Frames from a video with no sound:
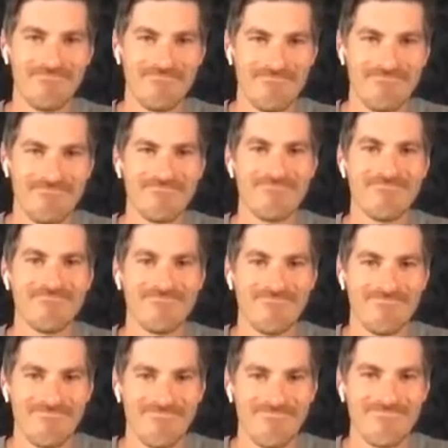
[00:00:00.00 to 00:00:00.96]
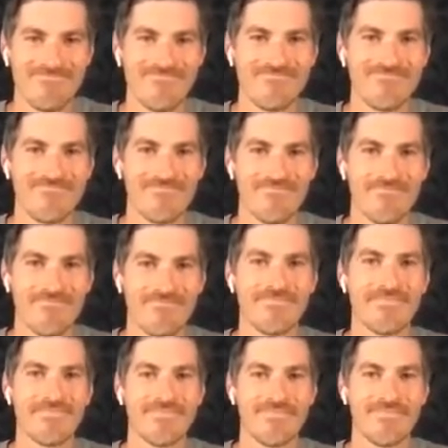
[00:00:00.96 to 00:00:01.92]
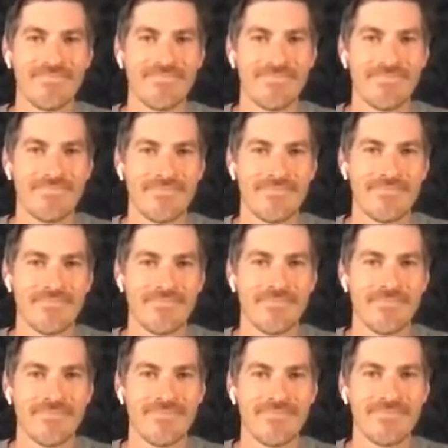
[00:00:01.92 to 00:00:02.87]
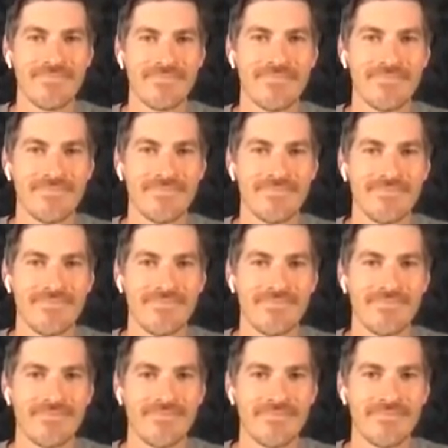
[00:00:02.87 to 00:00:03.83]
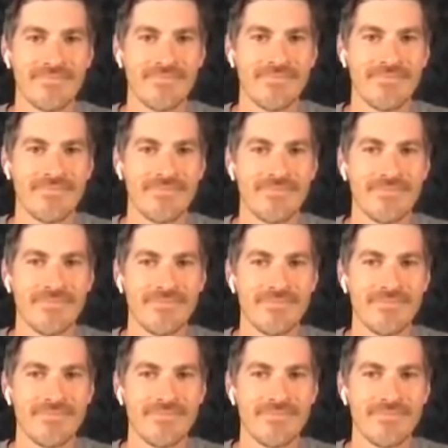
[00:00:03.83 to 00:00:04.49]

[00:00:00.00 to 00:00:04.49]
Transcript: No words are spoken by the person on screen.